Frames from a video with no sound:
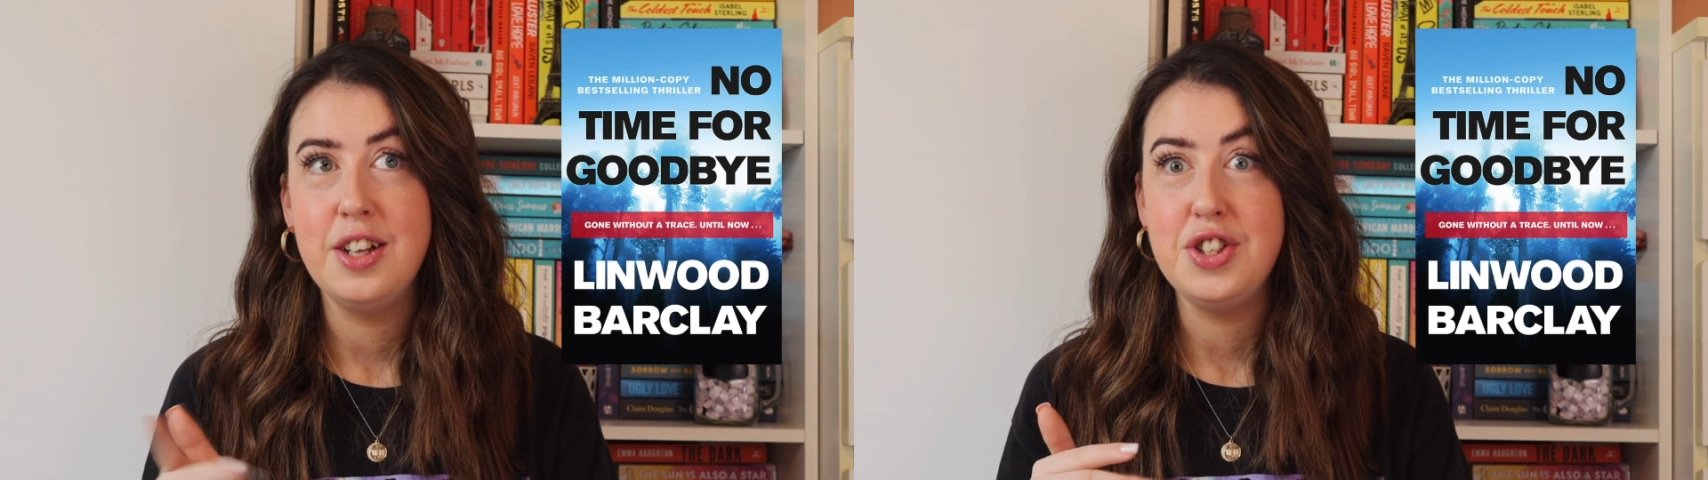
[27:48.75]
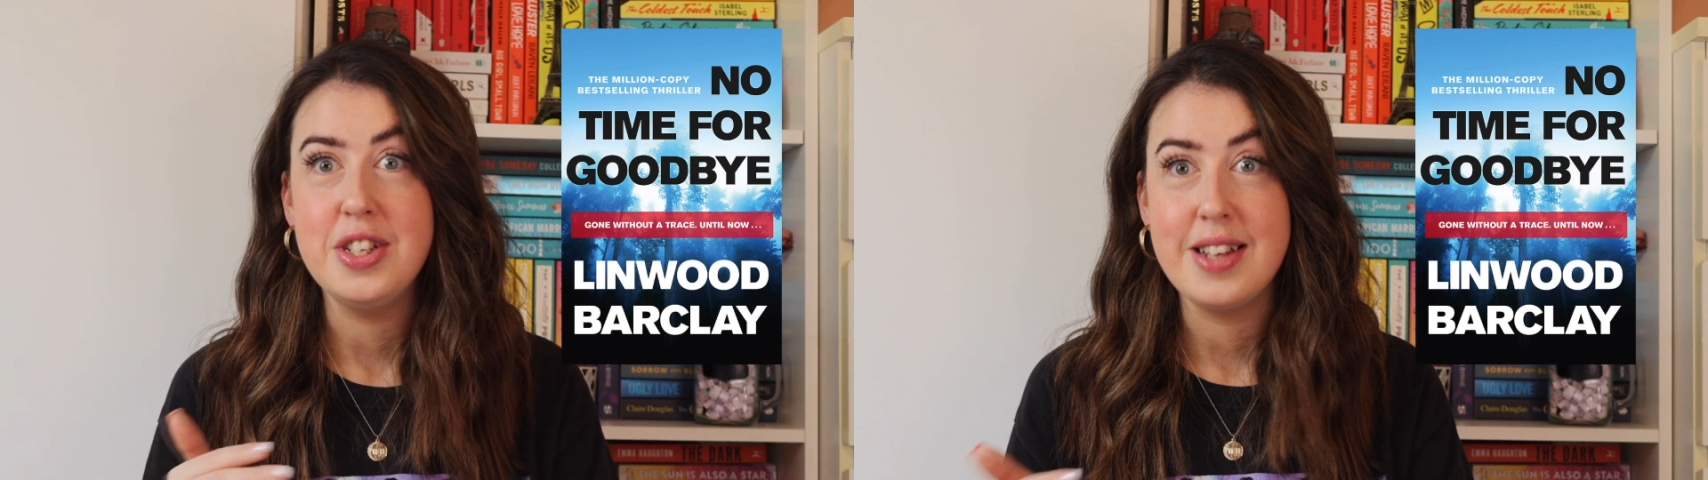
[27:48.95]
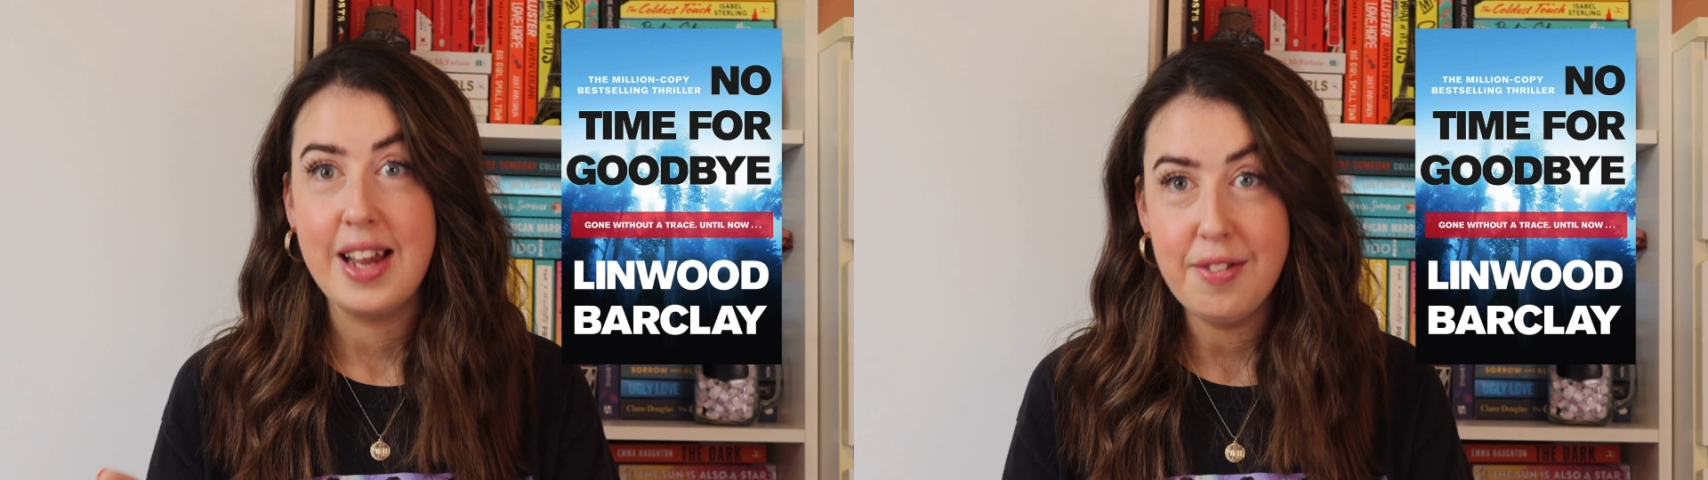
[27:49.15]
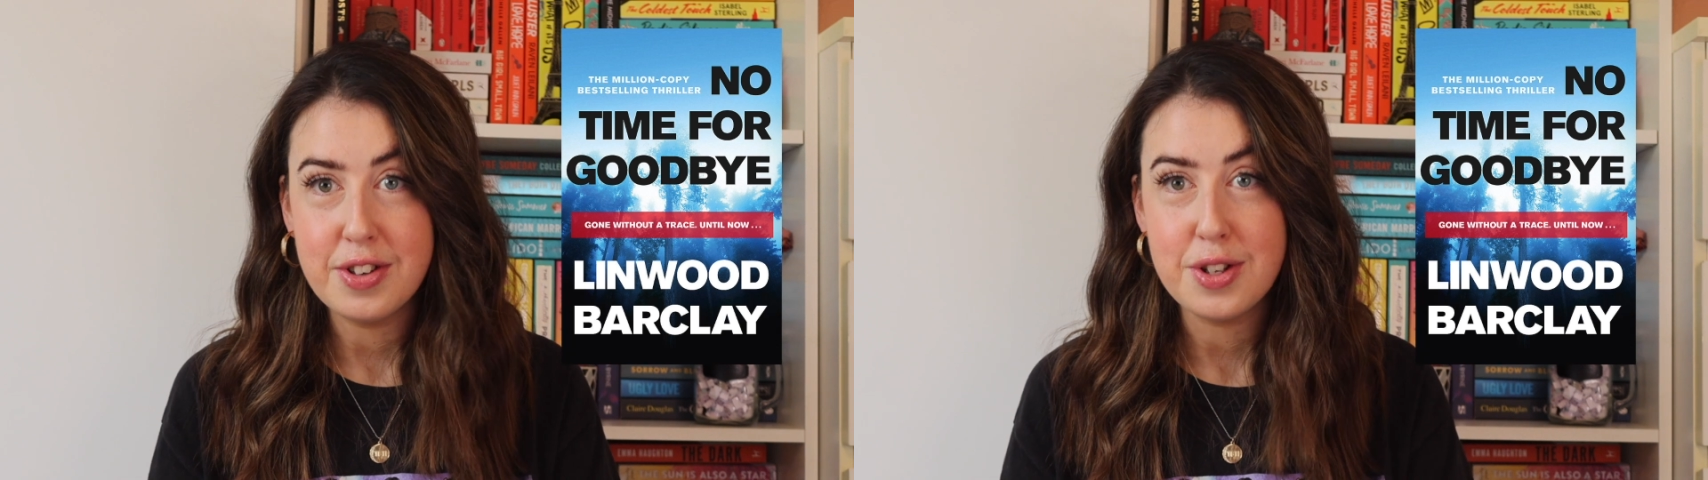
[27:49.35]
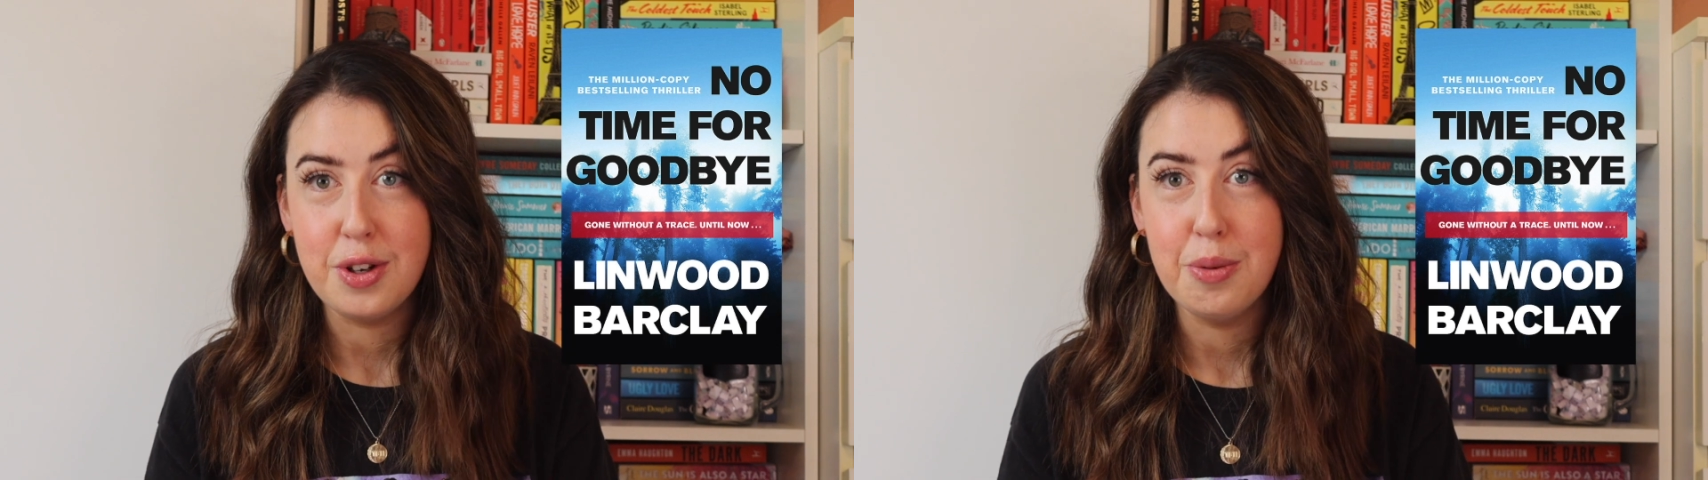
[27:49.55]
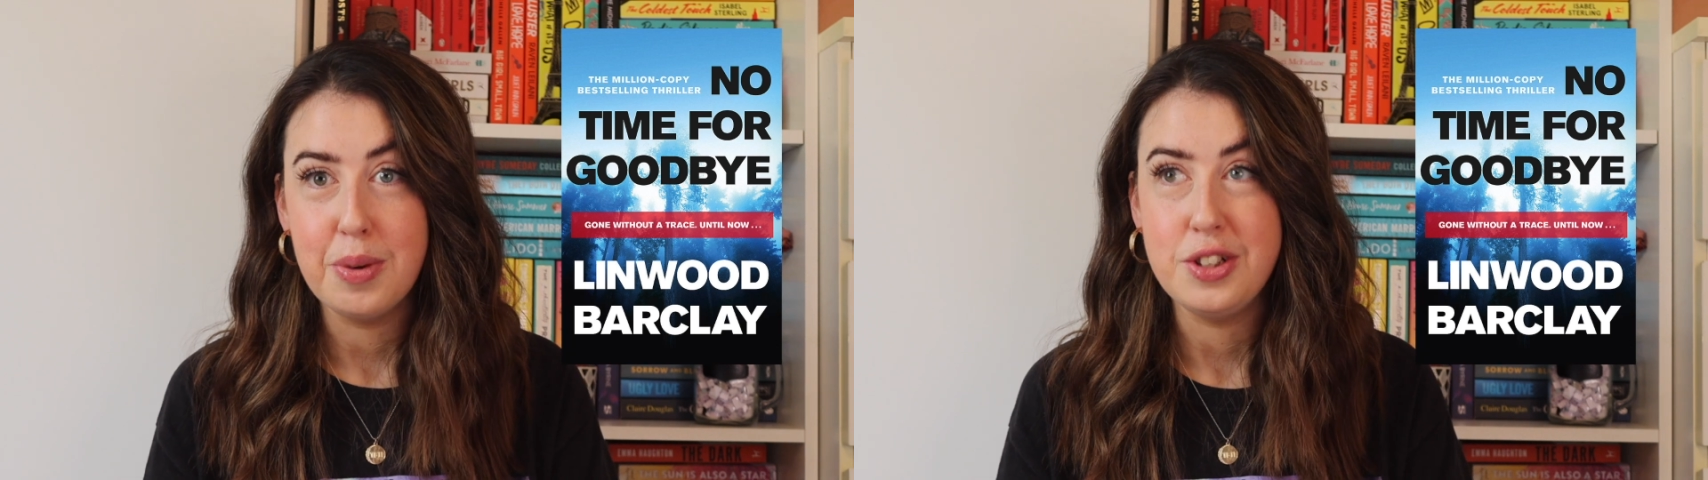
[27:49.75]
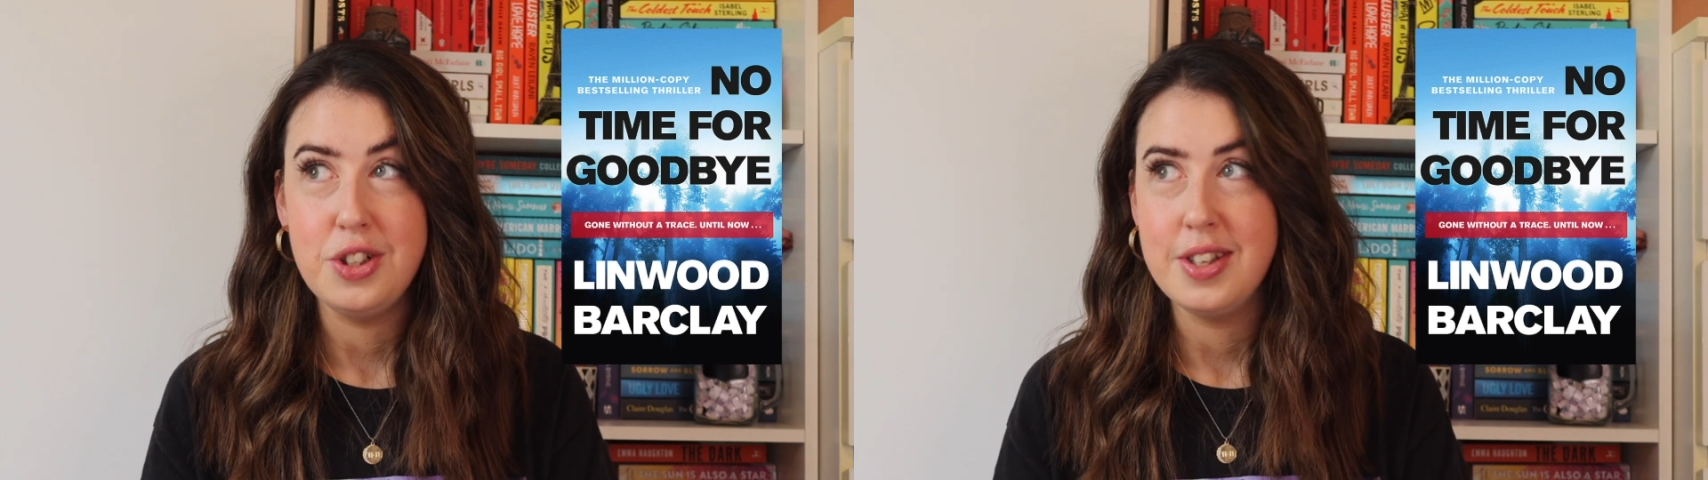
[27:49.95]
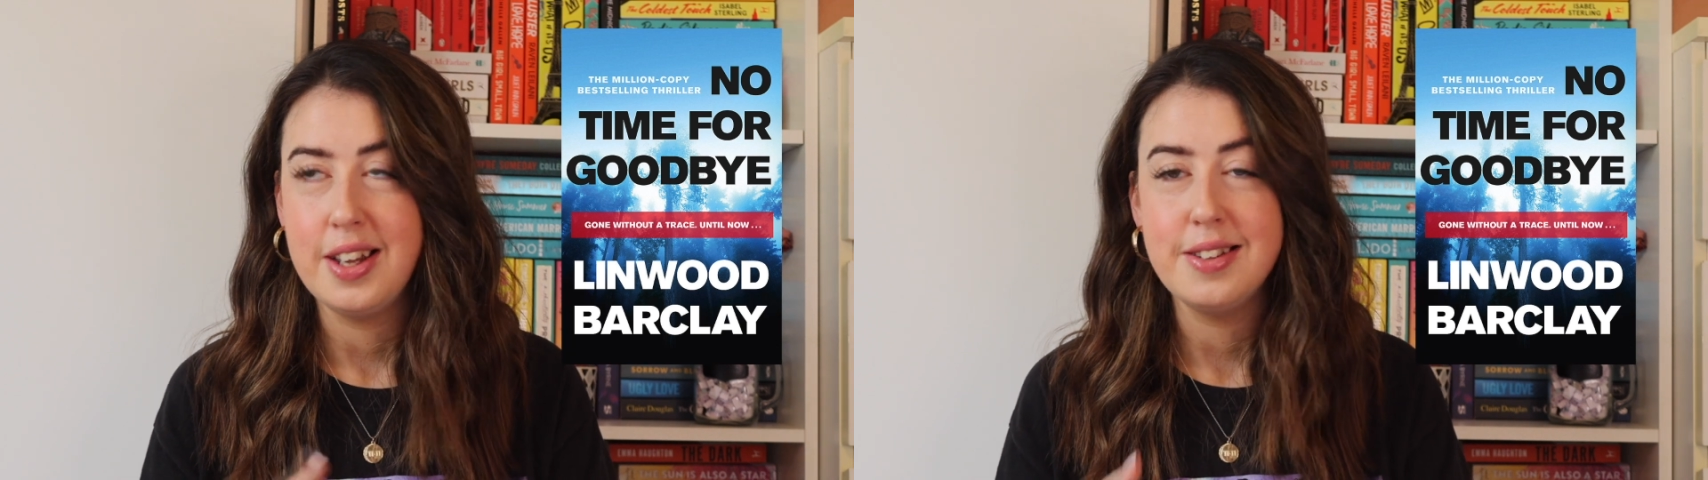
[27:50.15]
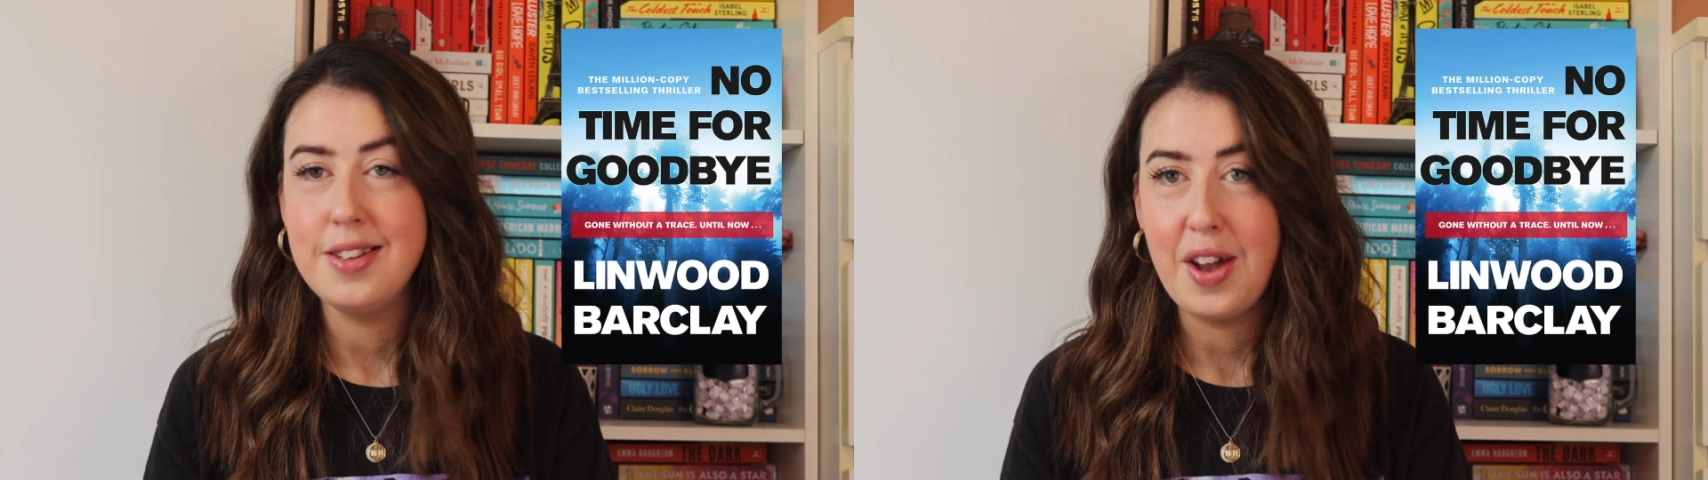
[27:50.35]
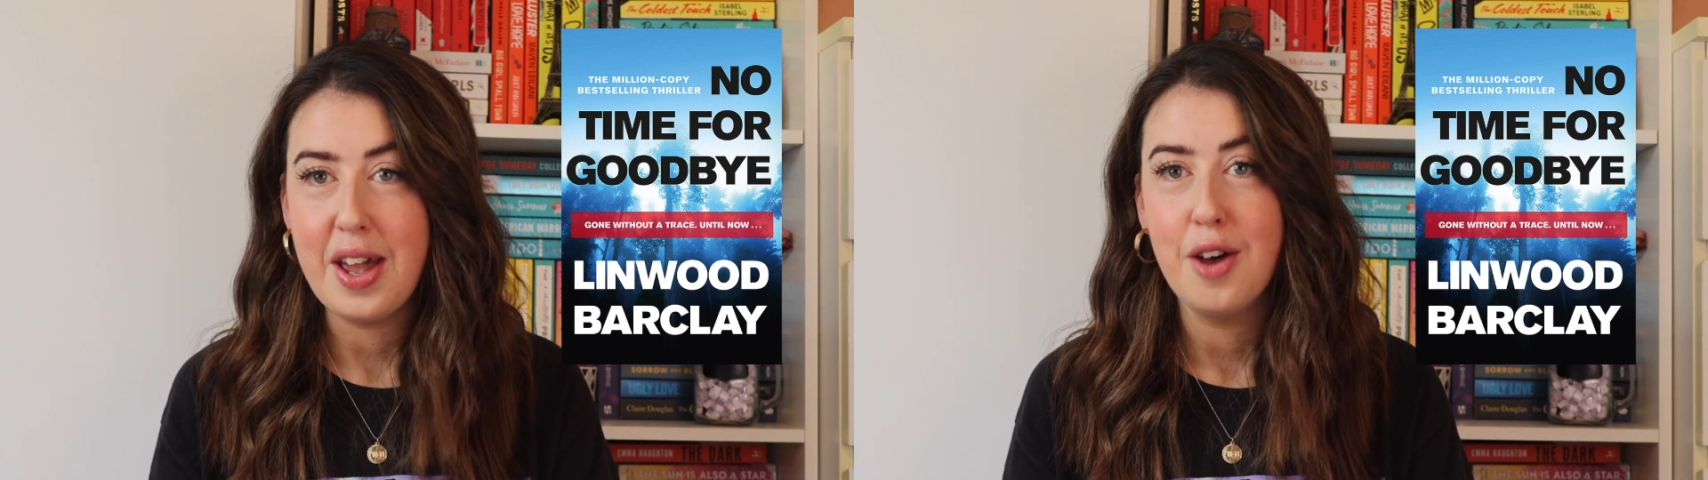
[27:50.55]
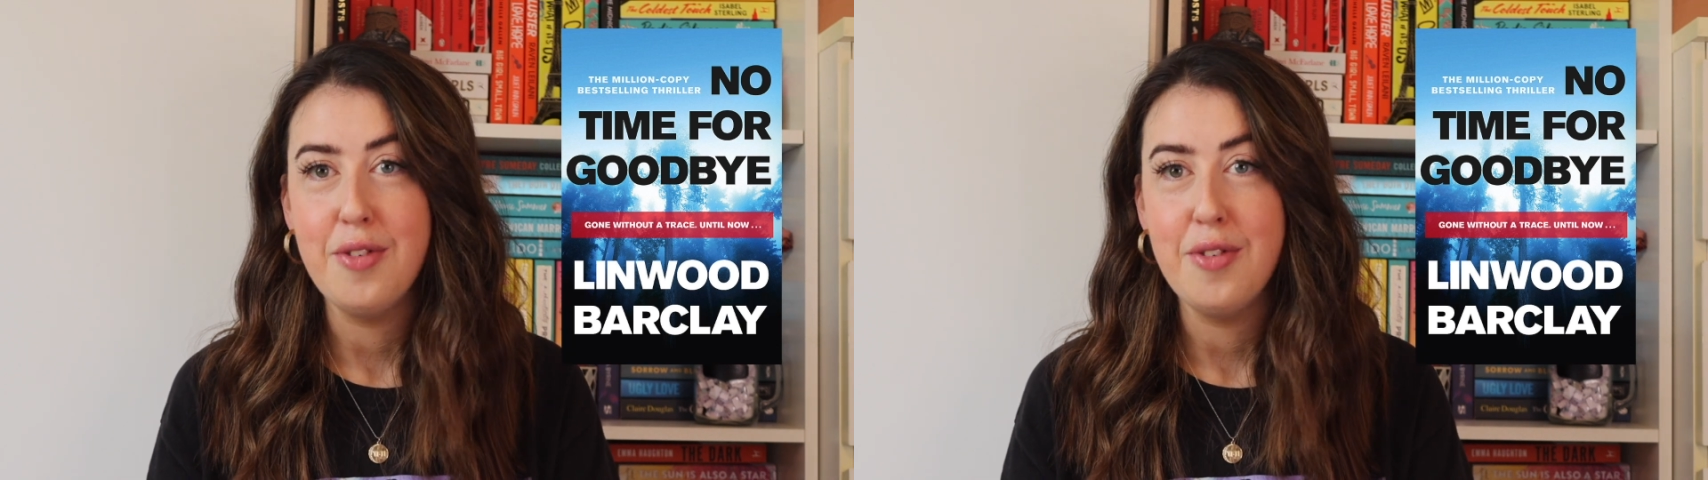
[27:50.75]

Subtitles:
she's late for school because she's like dying